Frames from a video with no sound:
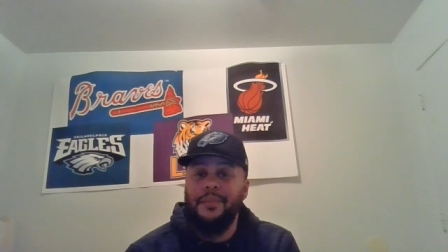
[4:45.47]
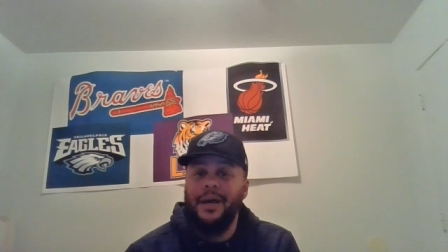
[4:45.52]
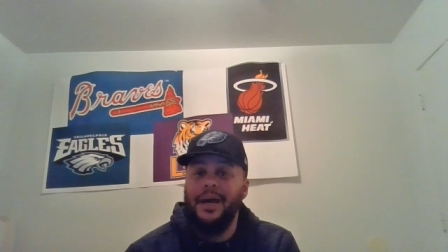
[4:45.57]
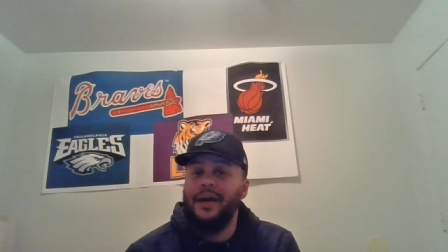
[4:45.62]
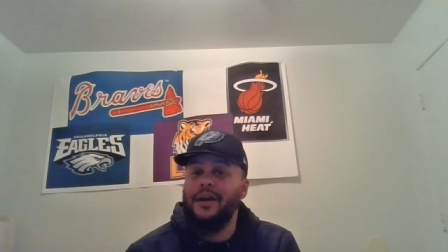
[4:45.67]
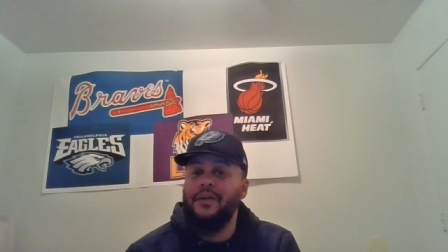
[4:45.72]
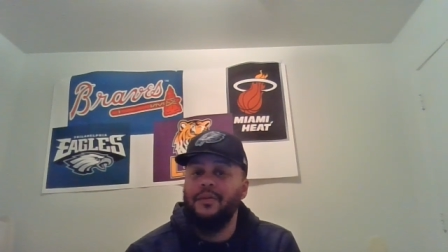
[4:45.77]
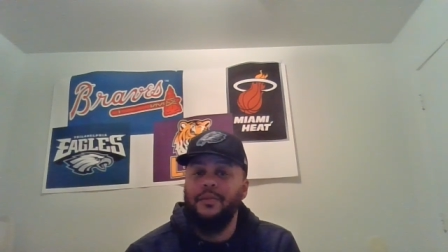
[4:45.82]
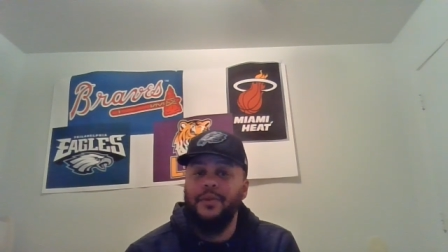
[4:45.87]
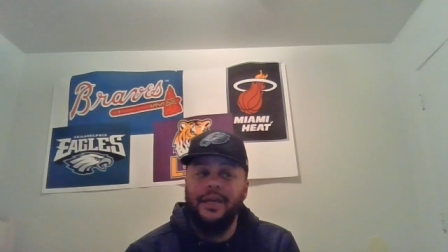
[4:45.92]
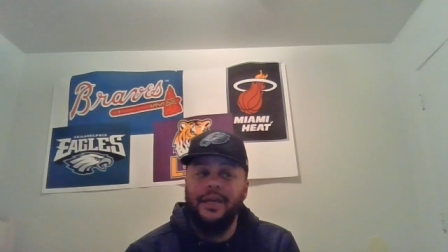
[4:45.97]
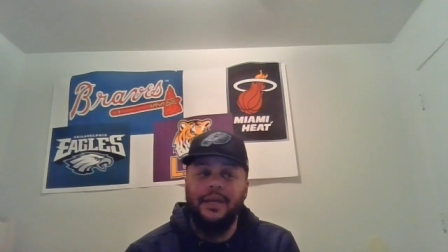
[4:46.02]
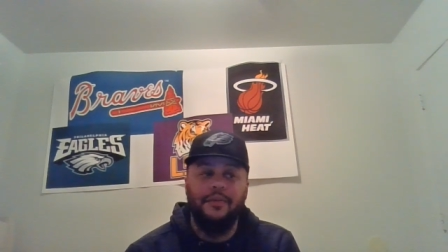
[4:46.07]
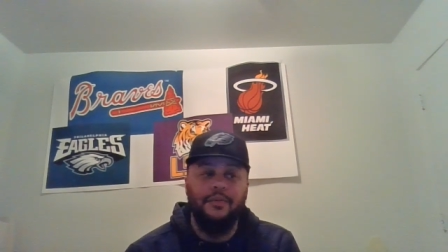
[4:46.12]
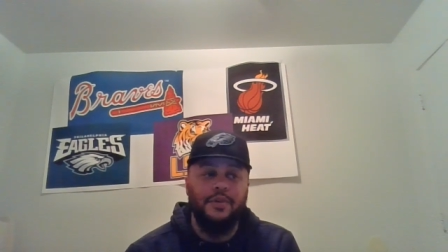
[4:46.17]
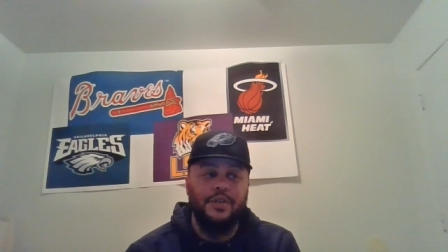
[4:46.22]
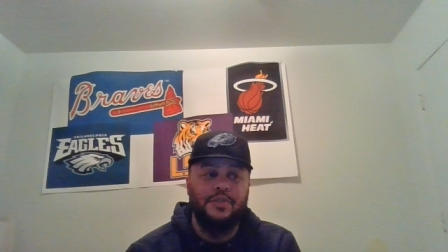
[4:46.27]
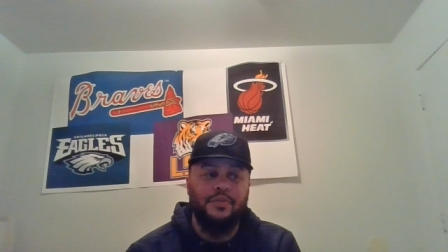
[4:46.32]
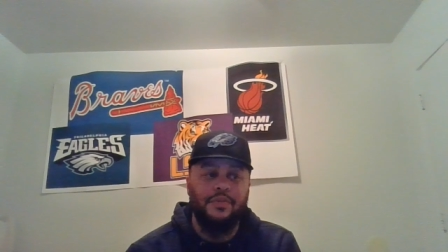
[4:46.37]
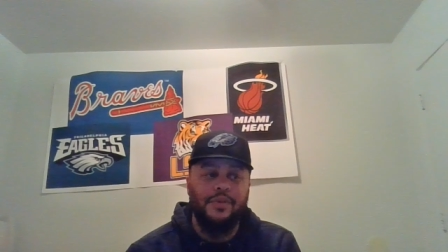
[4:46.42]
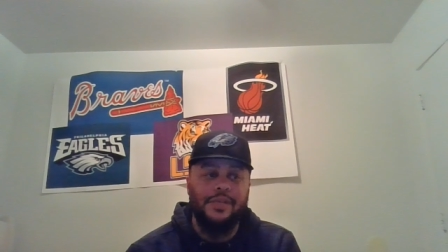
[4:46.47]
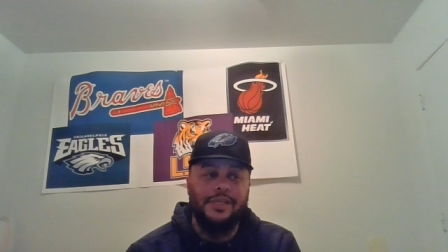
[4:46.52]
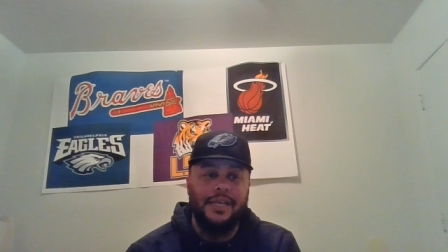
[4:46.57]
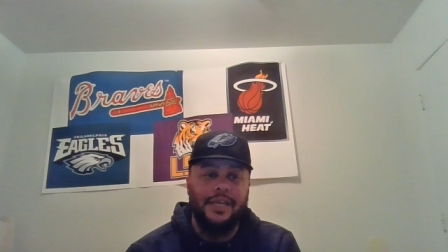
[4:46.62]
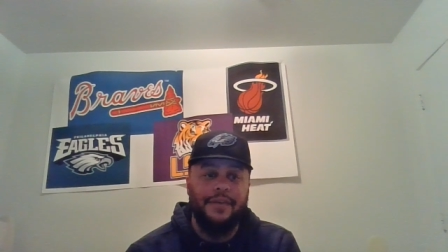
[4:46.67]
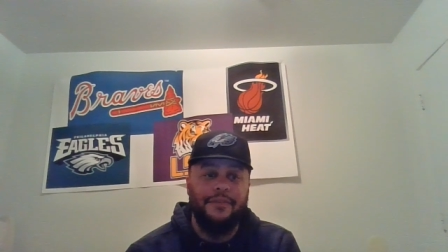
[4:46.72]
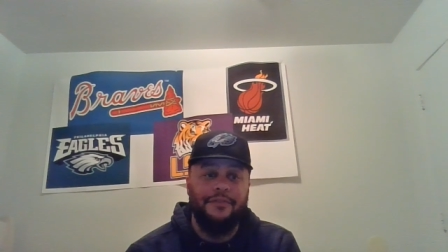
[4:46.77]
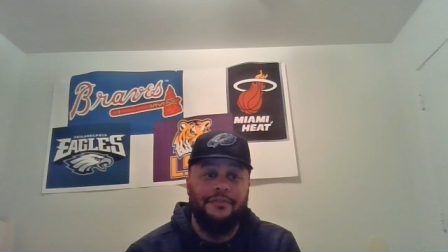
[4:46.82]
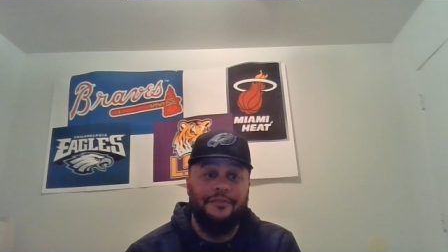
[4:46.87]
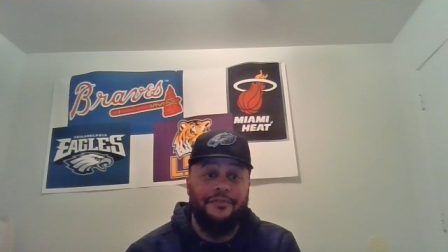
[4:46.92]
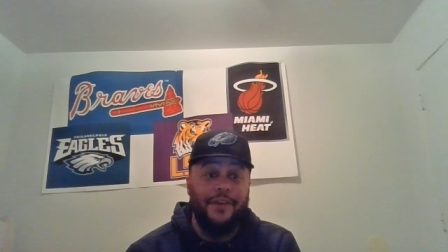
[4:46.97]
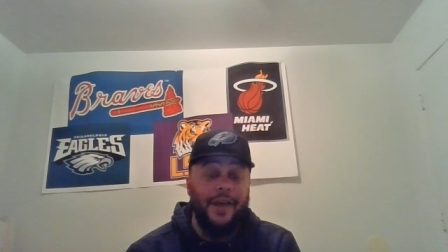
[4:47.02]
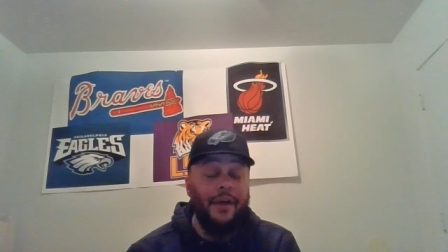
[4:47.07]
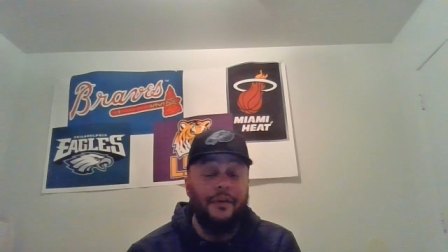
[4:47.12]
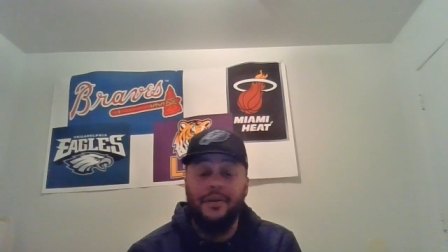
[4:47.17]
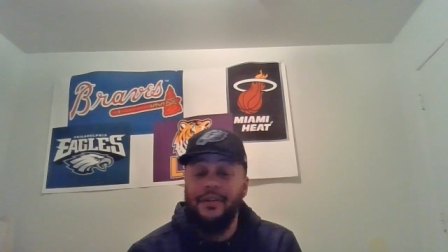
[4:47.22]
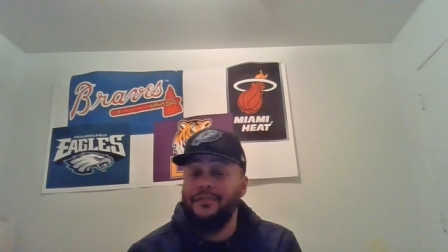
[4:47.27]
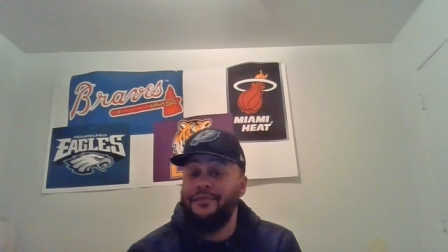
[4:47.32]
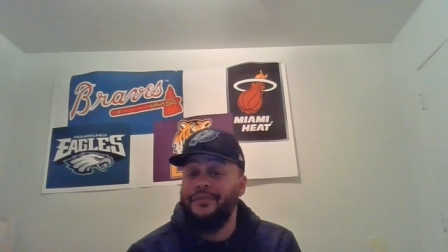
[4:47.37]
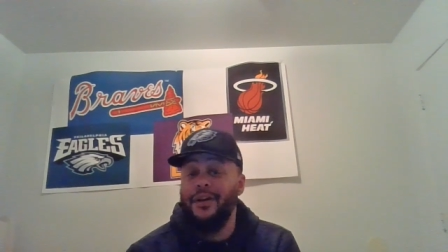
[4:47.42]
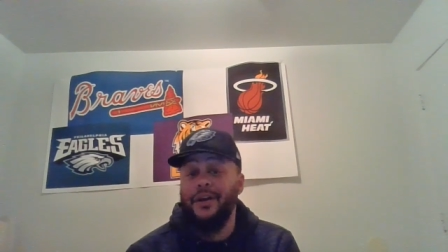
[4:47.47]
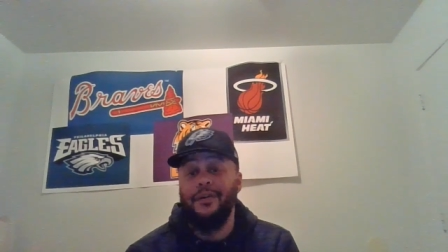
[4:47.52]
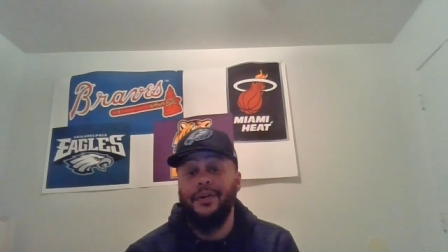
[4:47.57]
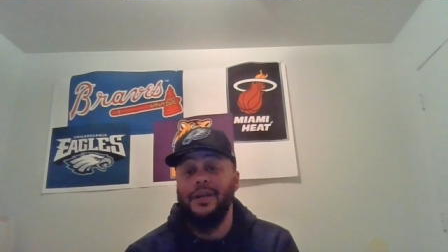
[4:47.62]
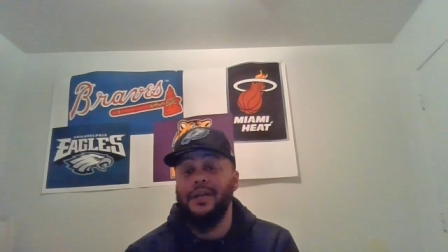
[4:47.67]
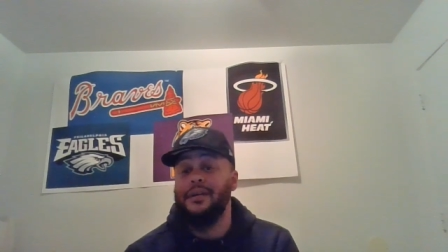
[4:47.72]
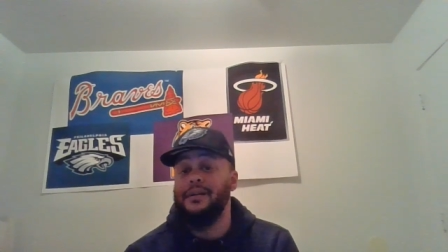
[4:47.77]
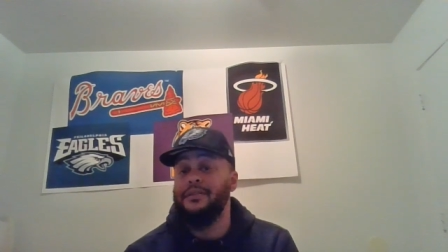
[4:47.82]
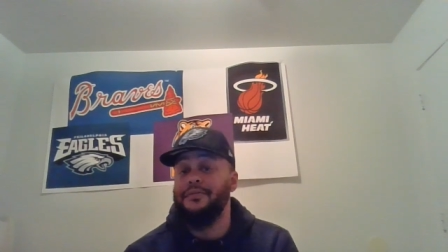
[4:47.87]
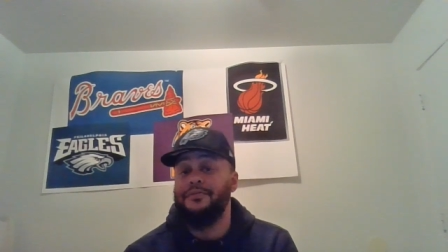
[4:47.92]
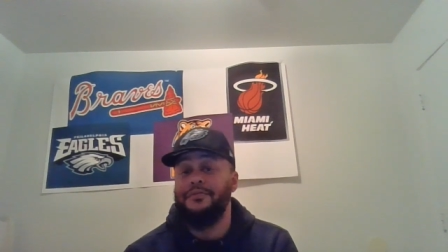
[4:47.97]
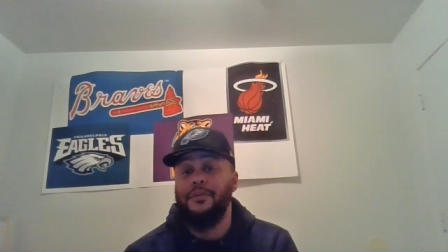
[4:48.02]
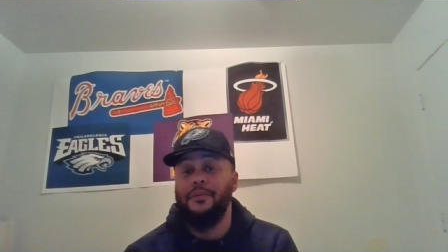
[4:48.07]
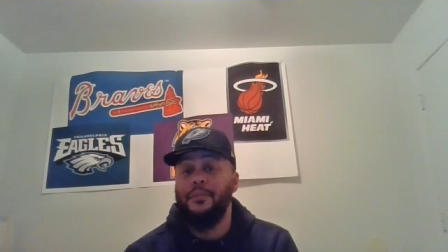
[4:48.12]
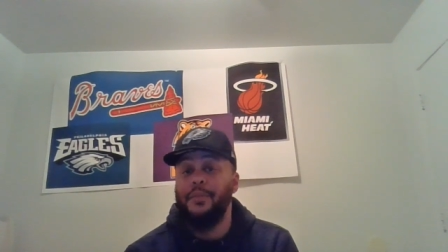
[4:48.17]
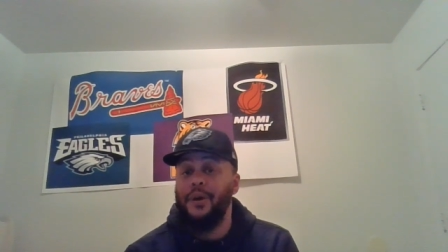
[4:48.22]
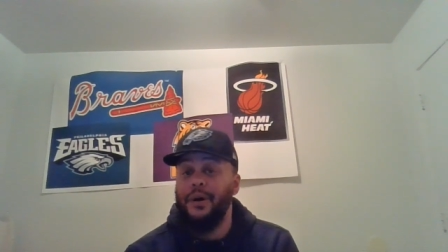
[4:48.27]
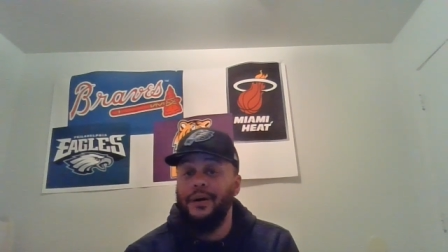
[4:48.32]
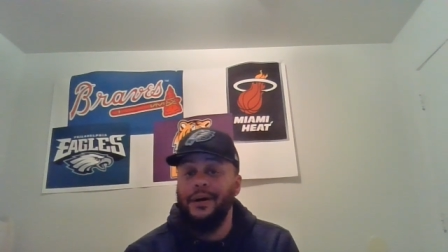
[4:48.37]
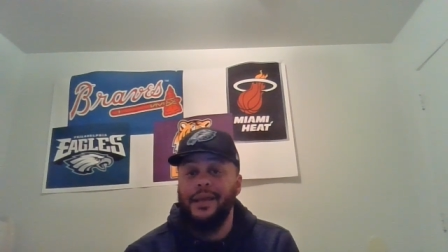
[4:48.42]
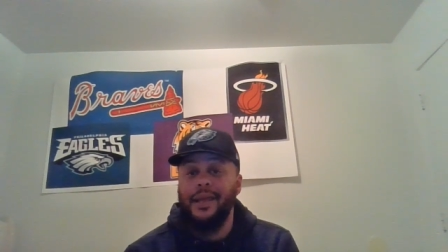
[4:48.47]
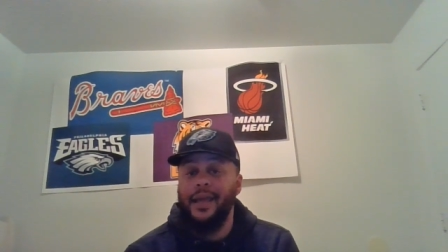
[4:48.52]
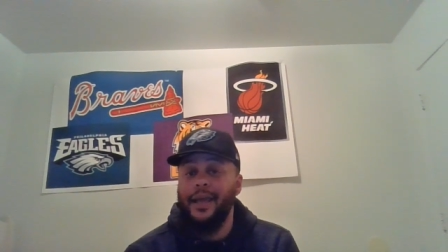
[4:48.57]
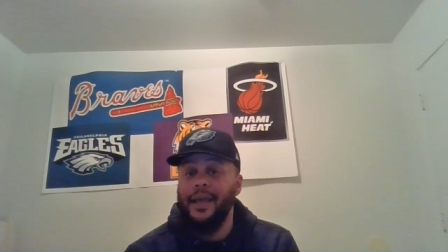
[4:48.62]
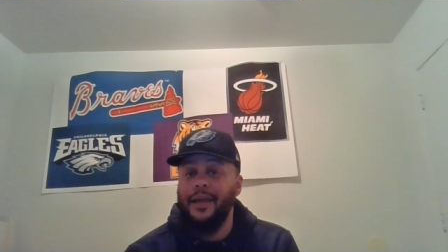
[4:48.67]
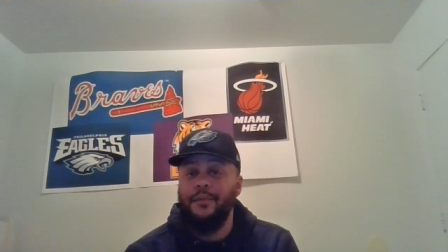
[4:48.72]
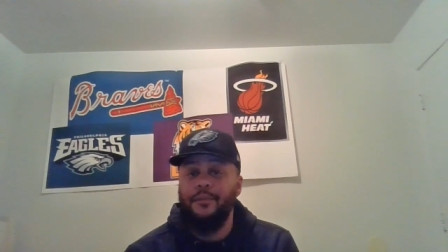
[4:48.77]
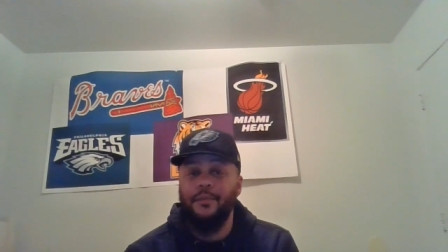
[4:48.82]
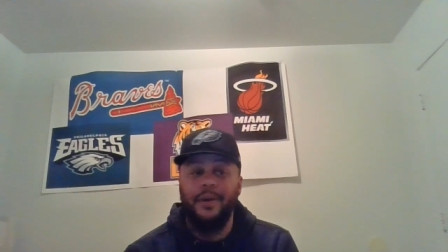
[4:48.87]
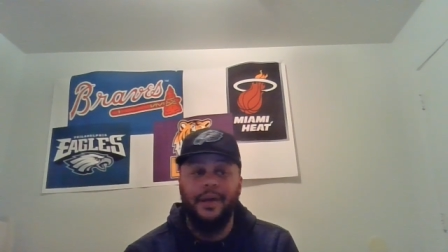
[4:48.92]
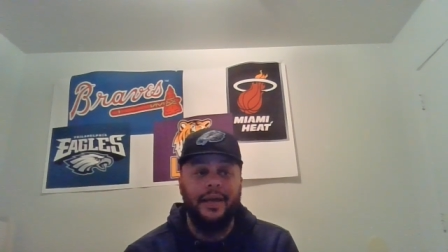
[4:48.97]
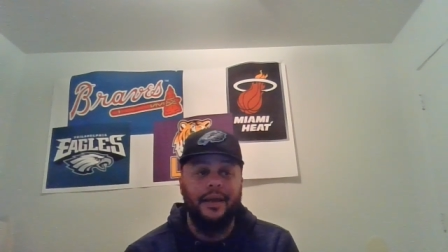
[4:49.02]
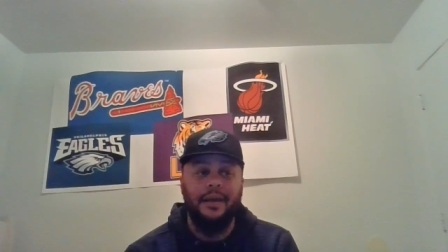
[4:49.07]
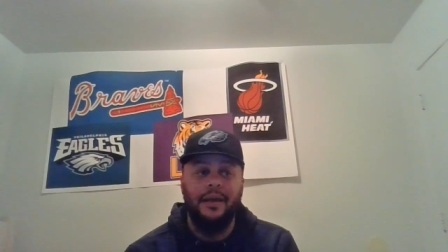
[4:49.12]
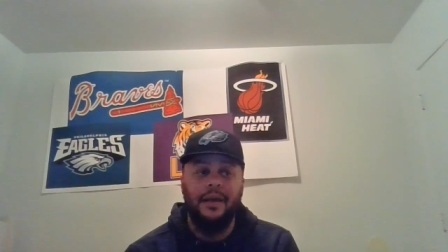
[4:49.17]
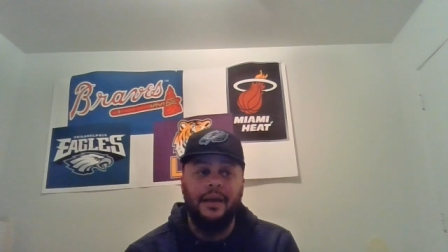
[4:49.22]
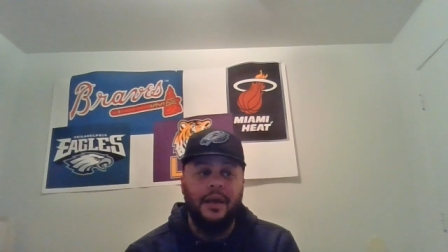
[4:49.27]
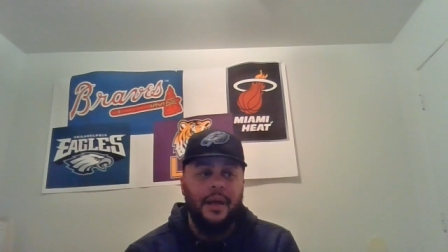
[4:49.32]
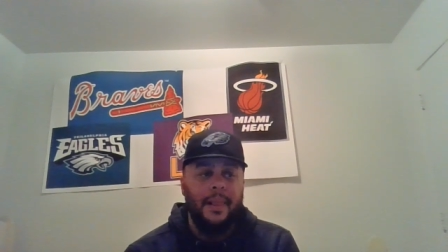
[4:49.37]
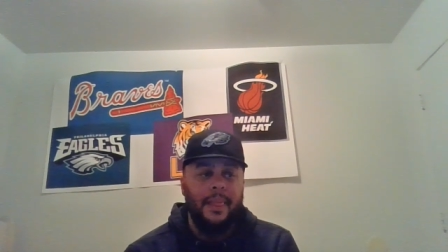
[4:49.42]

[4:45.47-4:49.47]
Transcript: by the way, which was a very, very good football game where